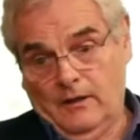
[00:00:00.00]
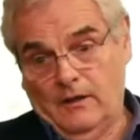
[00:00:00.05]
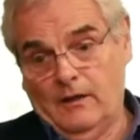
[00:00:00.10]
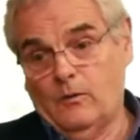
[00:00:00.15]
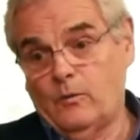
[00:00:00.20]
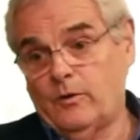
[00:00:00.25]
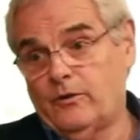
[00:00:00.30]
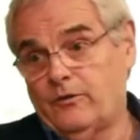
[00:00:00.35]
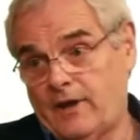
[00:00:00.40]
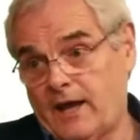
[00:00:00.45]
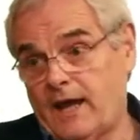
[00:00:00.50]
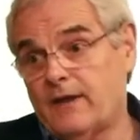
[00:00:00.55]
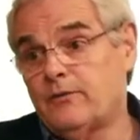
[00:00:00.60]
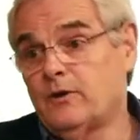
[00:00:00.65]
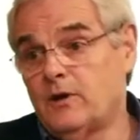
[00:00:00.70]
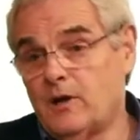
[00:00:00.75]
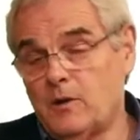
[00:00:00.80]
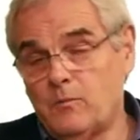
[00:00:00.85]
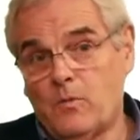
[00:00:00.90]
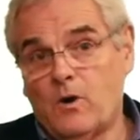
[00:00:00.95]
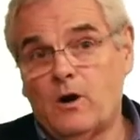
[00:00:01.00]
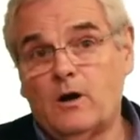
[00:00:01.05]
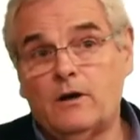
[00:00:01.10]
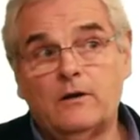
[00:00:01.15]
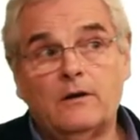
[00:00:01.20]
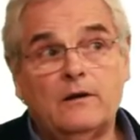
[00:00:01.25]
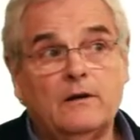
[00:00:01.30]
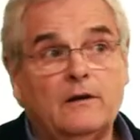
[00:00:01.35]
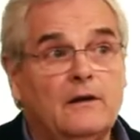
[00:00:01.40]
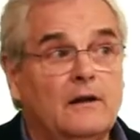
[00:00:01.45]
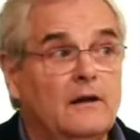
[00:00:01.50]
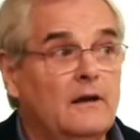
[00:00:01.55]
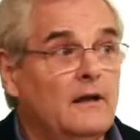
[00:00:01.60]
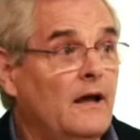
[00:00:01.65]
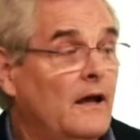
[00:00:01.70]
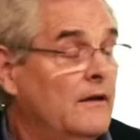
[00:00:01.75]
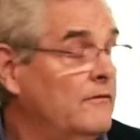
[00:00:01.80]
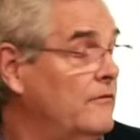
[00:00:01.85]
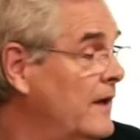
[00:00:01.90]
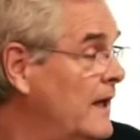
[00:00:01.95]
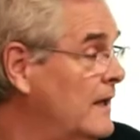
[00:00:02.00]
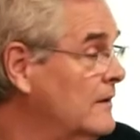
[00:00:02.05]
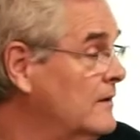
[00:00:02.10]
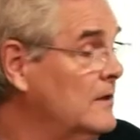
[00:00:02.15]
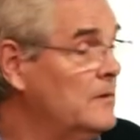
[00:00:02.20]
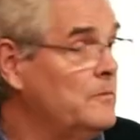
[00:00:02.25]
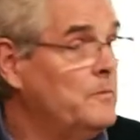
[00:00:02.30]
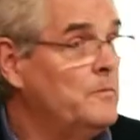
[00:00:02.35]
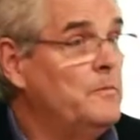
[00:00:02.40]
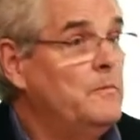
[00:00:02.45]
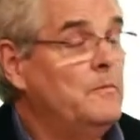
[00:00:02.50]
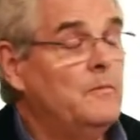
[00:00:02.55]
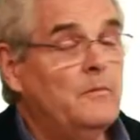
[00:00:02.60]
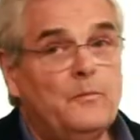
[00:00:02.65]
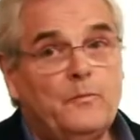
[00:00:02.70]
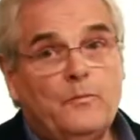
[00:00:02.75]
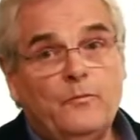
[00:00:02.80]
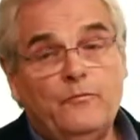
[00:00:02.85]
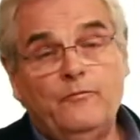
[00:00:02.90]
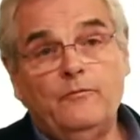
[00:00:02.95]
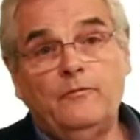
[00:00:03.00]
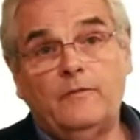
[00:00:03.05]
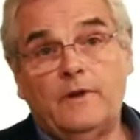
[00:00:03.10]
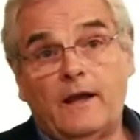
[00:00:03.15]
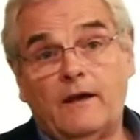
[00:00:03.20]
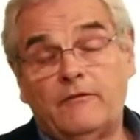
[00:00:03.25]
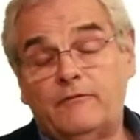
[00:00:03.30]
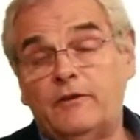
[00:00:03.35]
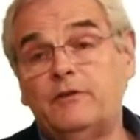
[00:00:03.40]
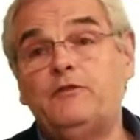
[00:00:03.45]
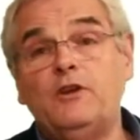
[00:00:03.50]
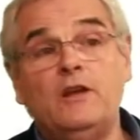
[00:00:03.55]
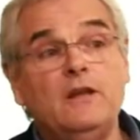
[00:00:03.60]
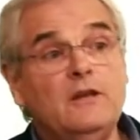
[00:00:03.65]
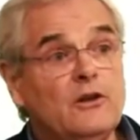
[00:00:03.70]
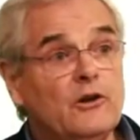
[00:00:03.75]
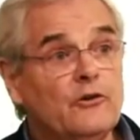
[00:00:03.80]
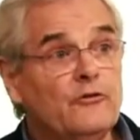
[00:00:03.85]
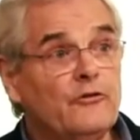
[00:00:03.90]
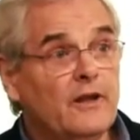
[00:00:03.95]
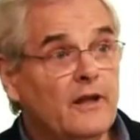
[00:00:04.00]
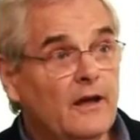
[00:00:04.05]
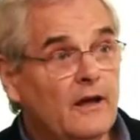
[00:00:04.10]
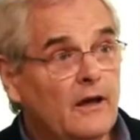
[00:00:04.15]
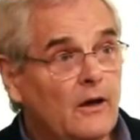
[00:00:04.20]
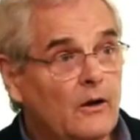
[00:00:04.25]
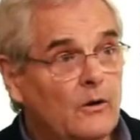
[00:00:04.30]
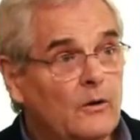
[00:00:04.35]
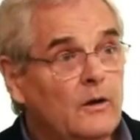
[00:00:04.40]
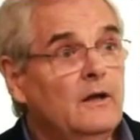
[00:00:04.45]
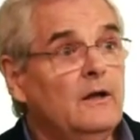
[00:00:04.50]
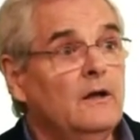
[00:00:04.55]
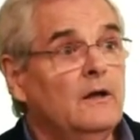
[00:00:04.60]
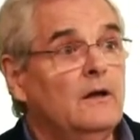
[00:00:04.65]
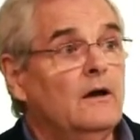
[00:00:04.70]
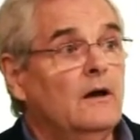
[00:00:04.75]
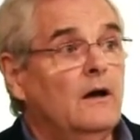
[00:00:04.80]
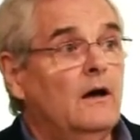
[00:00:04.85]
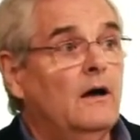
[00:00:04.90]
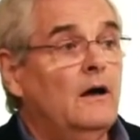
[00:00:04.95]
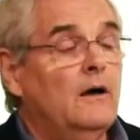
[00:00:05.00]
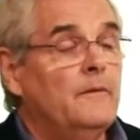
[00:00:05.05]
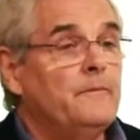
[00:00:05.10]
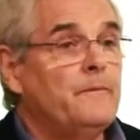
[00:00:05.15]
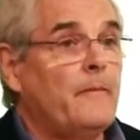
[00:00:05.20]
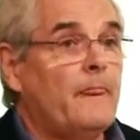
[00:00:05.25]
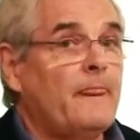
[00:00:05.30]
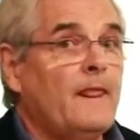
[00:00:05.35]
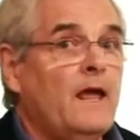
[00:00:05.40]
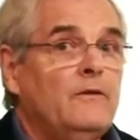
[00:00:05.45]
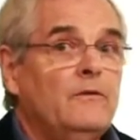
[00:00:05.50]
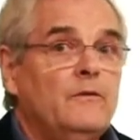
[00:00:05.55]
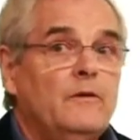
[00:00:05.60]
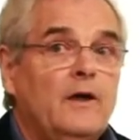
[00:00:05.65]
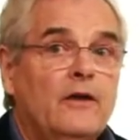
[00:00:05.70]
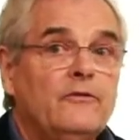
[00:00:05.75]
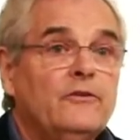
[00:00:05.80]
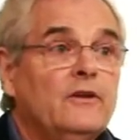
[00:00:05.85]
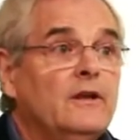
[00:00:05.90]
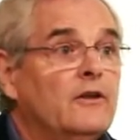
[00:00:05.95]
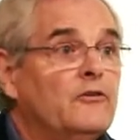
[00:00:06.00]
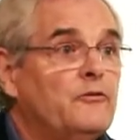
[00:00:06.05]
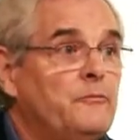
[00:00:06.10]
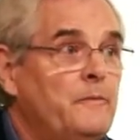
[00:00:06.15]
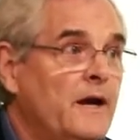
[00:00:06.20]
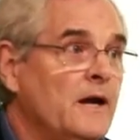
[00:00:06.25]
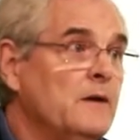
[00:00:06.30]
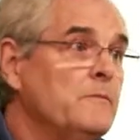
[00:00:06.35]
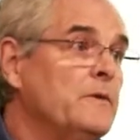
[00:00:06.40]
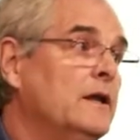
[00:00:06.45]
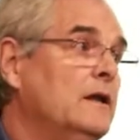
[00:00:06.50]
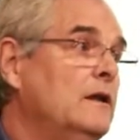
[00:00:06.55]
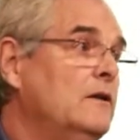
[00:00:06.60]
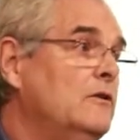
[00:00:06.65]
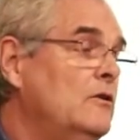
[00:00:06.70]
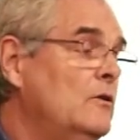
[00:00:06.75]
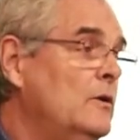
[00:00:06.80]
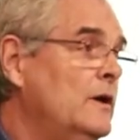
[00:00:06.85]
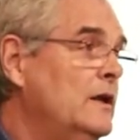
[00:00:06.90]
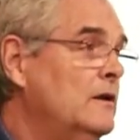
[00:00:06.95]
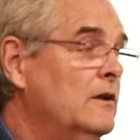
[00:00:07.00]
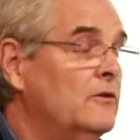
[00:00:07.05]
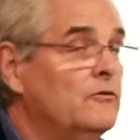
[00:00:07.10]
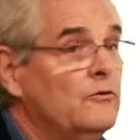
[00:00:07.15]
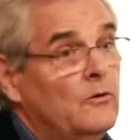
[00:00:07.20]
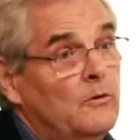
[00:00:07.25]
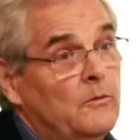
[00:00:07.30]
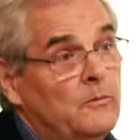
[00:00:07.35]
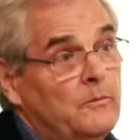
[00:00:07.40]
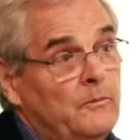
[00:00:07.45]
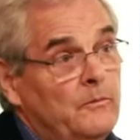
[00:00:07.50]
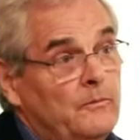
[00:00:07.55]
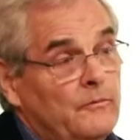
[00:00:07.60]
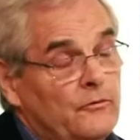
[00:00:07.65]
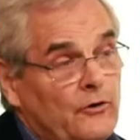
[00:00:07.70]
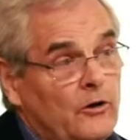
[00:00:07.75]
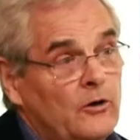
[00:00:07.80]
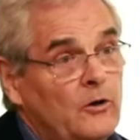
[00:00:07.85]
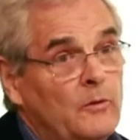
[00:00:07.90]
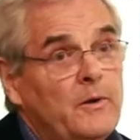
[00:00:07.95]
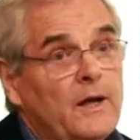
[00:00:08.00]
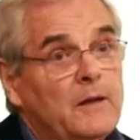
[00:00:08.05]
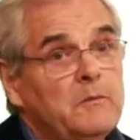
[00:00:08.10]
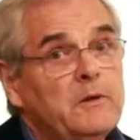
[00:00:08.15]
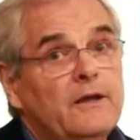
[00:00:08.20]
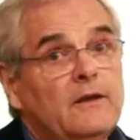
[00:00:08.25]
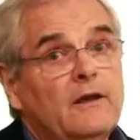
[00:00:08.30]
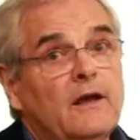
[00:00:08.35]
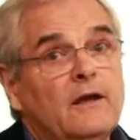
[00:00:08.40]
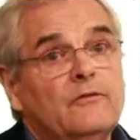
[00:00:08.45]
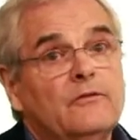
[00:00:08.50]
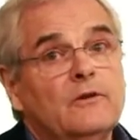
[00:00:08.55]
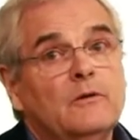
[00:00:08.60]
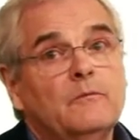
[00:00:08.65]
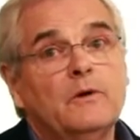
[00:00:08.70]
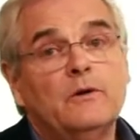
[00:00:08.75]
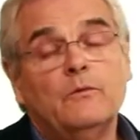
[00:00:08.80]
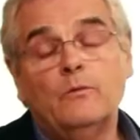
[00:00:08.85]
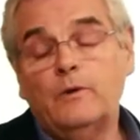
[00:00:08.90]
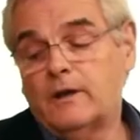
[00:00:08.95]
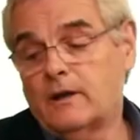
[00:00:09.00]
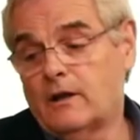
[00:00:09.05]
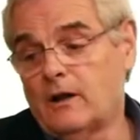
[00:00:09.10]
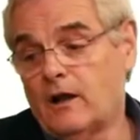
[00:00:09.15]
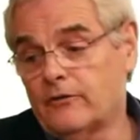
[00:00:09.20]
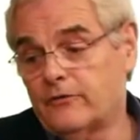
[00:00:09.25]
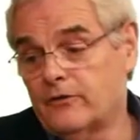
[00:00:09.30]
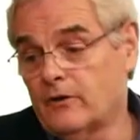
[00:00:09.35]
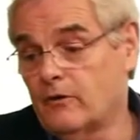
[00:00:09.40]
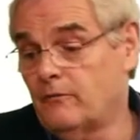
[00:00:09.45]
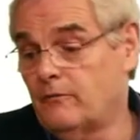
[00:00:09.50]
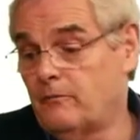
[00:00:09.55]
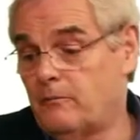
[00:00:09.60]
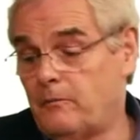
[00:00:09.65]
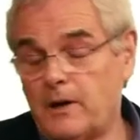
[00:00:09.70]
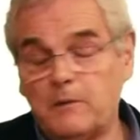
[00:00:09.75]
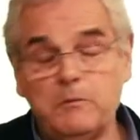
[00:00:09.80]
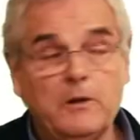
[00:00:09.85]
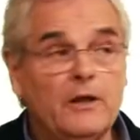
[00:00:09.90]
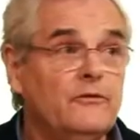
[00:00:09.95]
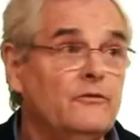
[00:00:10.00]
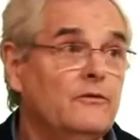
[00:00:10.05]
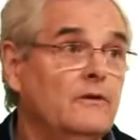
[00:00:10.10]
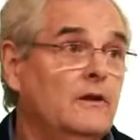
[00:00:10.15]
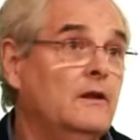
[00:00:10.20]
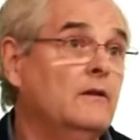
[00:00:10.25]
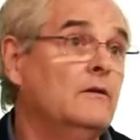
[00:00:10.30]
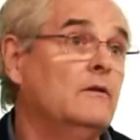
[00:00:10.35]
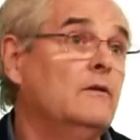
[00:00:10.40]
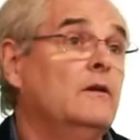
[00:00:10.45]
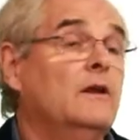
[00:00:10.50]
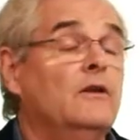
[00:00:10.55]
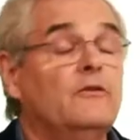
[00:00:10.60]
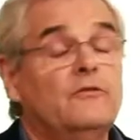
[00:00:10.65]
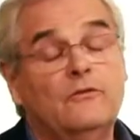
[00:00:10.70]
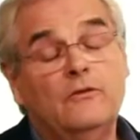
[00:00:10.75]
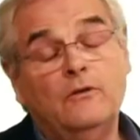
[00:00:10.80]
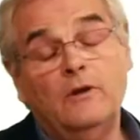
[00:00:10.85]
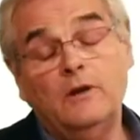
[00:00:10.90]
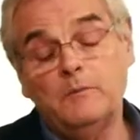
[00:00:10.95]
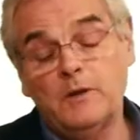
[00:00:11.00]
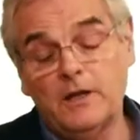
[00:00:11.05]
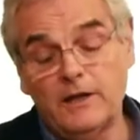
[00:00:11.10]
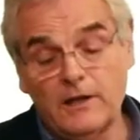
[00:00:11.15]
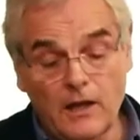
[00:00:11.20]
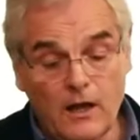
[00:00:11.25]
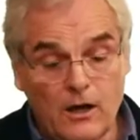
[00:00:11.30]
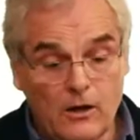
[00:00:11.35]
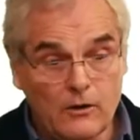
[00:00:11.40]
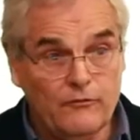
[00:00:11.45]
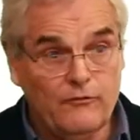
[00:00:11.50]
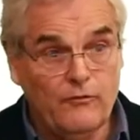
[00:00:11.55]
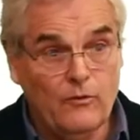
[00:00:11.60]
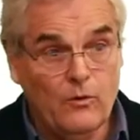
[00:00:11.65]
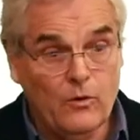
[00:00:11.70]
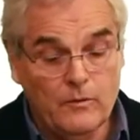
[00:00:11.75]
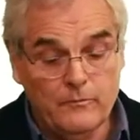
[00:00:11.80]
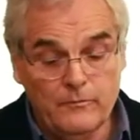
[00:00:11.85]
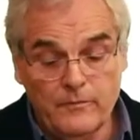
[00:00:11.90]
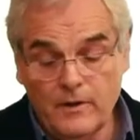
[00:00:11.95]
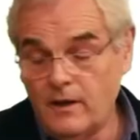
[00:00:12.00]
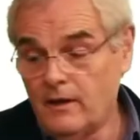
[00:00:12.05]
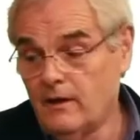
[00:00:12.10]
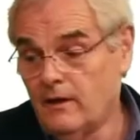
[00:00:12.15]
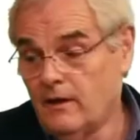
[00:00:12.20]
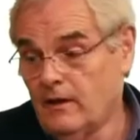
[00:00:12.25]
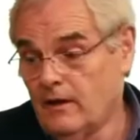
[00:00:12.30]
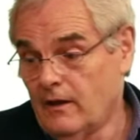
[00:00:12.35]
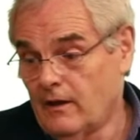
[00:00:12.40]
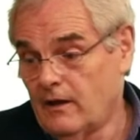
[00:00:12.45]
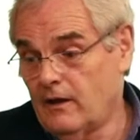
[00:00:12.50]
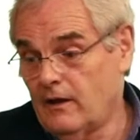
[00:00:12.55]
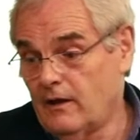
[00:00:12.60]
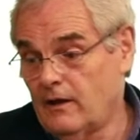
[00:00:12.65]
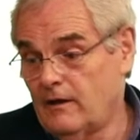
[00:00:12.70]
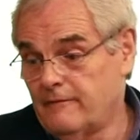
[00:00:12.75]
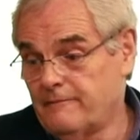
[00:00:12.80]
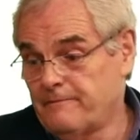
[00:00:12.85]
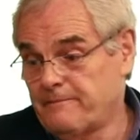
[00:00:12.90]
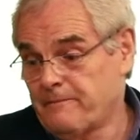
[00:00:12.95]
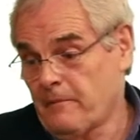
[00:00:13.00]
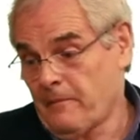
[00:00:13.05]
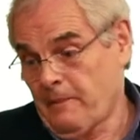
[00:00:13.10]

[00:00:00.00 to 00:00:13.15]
uh, which Catherine and Martin and I founded now 15 years ago, um, and as an experiment in doing digital journal publication, but we can also publish in extremely long-form uh,